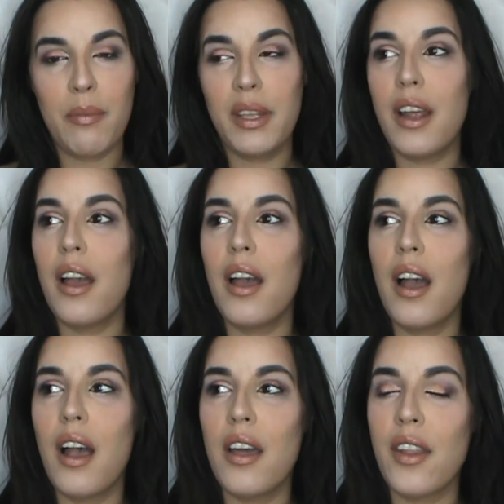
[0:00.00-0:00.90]
I mean,
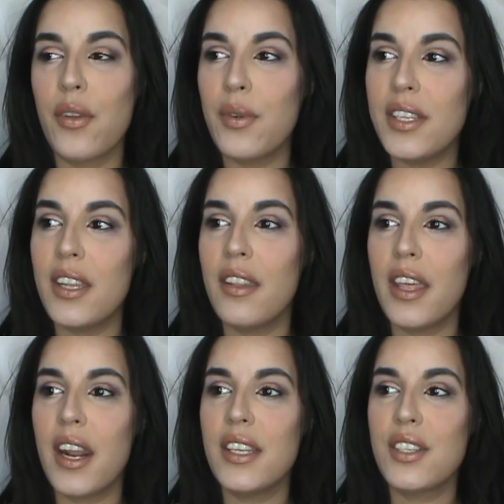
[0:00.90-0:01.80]
another reason
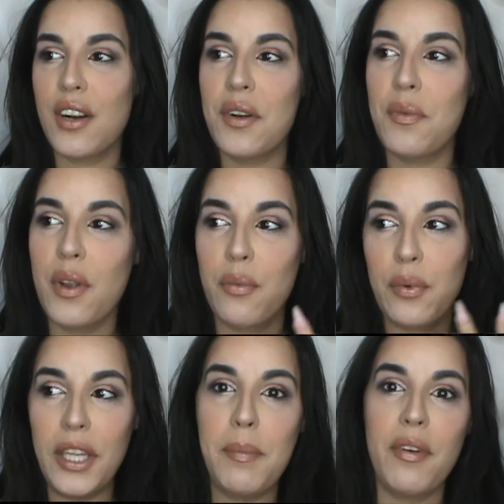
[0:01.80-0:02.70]
that I started like
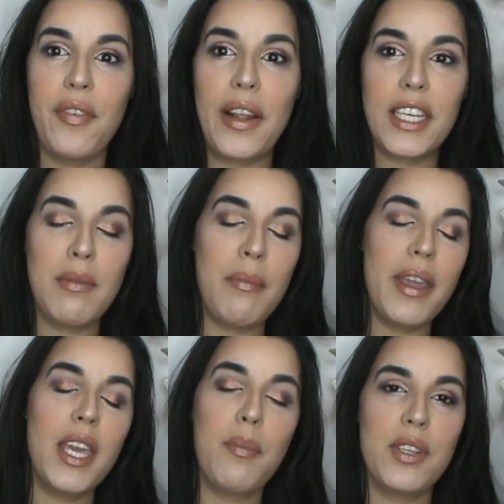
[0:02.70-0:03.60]
really perfecting my
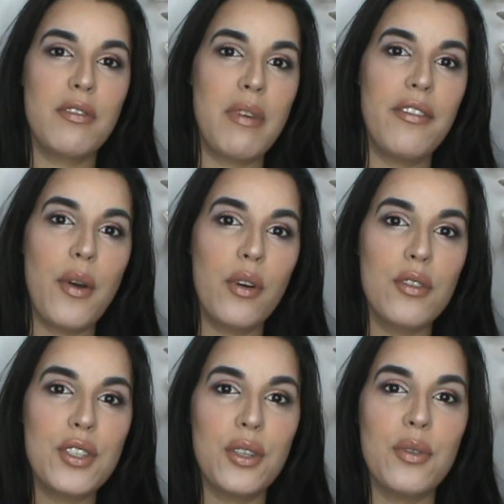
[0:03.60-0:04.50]
makeup was for my
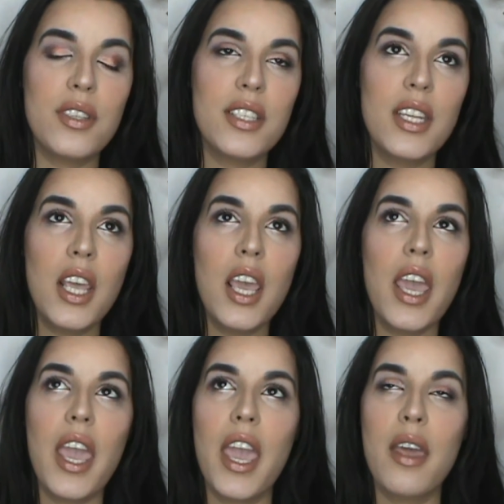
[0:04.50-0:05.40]
photo shoots
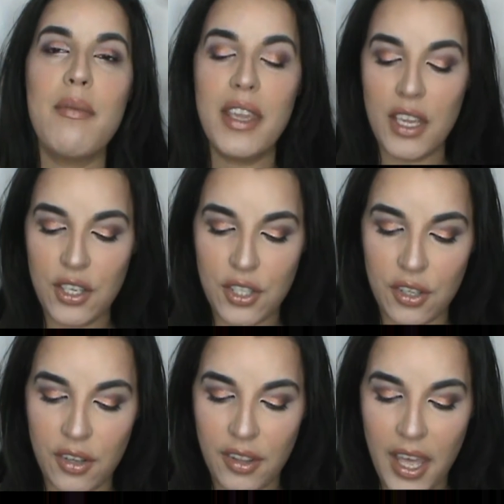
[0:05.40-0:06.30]
and making
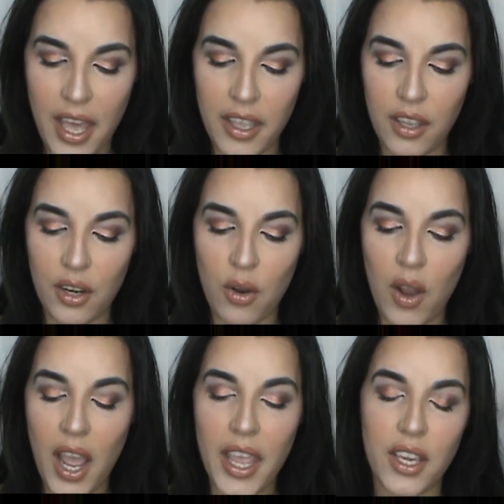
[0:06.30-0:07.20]
sure that, you
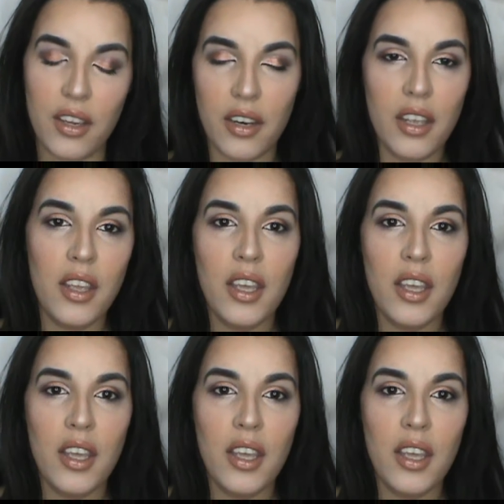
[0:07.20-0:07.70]
know, I could